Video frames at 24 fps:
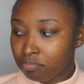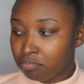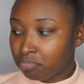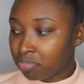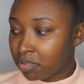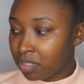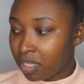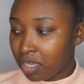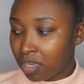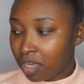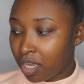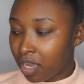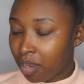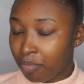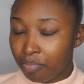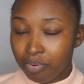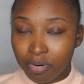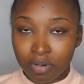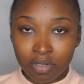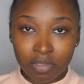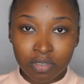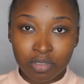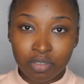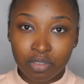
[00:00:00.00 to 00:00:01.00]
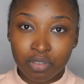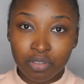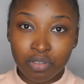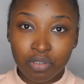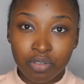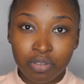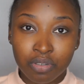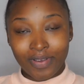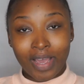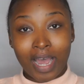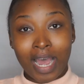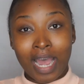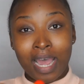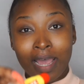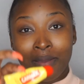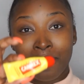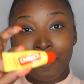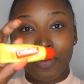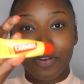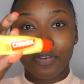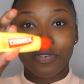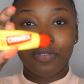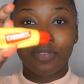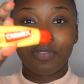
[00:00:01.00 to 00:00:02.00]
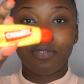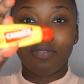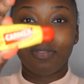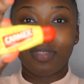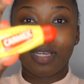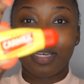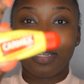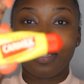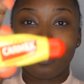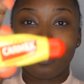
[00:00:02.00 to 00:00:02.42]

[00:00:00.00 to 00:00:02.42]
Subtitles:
skincare products you use. I'm going to then